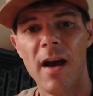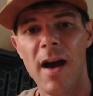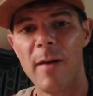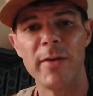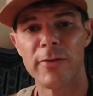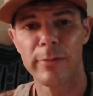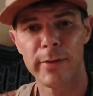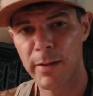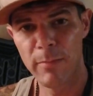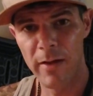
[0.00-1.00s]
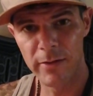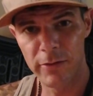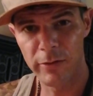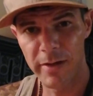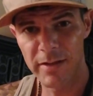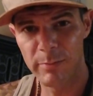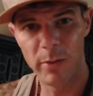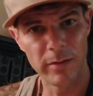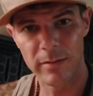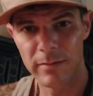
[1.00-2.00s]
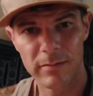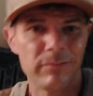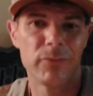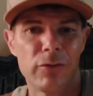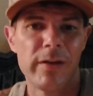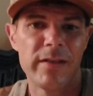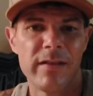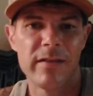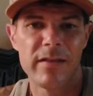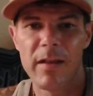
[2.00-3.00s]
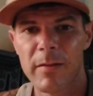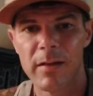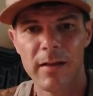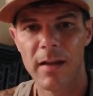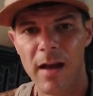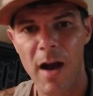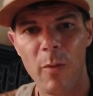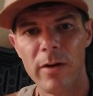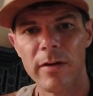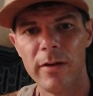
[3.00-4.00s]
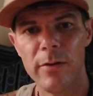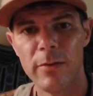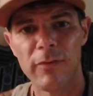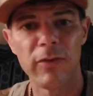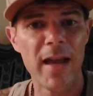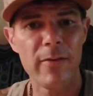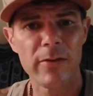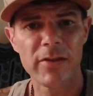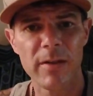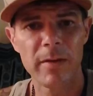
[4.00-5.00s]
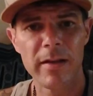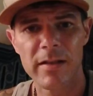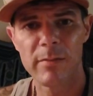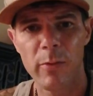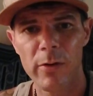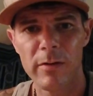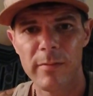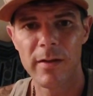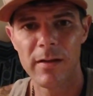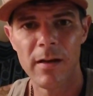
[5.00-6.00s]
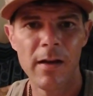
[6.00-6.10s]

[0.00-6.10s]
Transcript: I'm intrigued by the tricks, but tricks isn't something that I wanted to do. Flavor is something that's important to me.